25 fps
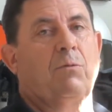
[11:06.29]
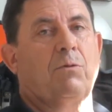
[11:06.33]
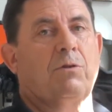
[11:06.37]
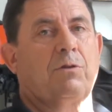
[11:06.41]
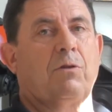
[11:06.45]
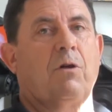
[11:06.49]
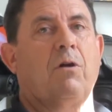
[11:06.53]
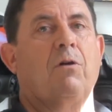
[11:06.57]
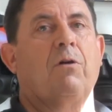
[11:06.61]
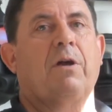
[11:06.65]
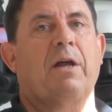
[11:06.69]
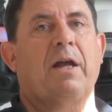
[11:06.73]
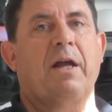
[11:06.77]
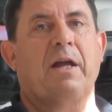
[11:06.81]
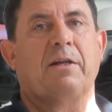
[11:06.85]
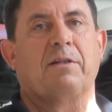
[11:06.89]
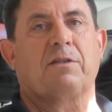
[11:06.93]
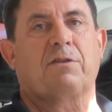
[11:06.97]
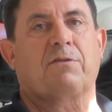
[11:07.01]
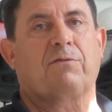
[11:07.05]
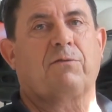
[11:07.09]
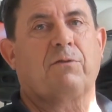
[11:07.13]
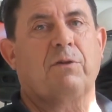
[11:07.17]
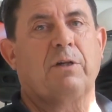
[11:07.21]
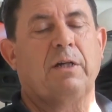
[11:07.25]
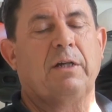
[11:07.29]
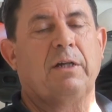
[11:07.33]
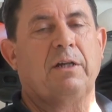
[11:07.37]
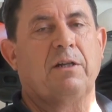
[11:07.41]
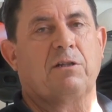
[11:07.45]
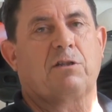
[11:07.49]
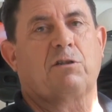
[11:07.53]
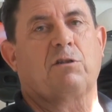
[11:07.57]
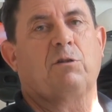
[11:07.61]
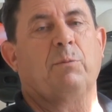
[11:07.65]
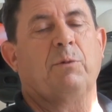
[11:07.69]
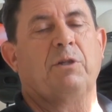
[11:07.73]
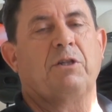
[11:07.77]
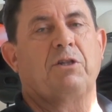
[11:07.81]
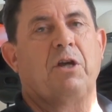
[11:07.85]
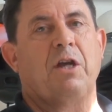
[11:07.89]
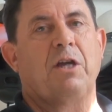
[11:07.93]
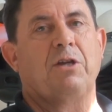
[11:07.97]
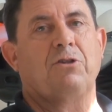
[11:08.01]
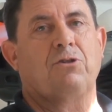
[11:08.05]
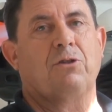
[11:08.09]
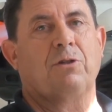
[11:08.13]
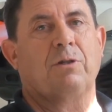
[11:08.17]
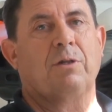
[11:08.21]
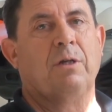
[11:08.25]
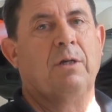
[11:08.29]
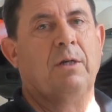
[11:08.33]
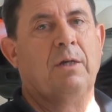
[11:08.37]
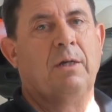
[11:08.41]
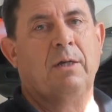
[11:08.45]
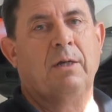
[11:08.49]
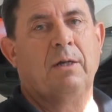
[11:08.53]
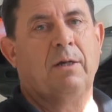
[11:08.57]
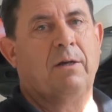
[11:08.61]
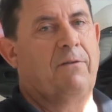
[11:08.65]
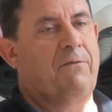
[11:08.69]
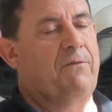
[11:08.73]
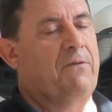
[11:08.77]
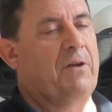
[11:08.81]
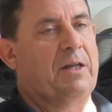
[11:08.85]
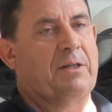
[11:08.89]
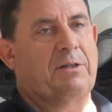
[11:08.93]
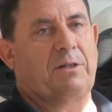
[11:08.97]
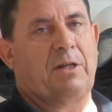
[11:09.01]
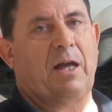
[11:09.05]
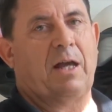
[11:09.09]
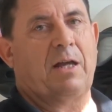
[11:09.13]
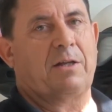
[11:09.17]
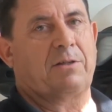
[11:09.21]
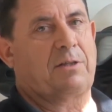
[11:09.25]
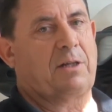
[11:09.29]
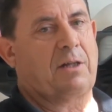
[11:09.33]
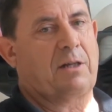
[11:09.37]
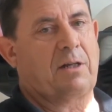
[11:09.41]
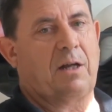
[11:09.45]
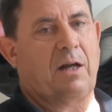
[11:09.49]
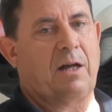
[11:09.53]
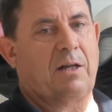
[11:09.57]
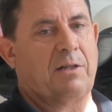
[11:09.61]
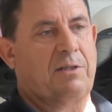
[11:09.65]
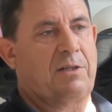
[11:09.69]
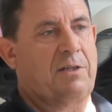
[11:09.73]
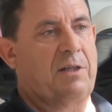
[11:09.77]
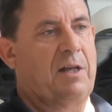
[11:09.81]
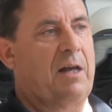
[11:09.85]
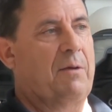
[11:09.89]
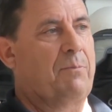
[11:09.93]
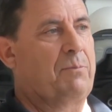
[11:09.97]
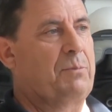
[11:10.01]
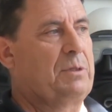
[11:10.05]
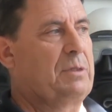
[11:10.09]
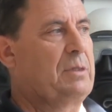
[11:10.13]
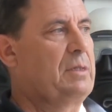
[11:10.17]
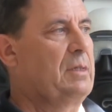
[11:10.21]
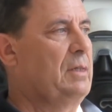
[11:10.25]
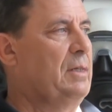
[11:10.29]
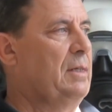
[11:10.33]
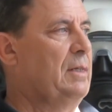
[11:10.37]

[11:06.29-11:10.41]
It was all hands-free instrumentation. Fantastic concept.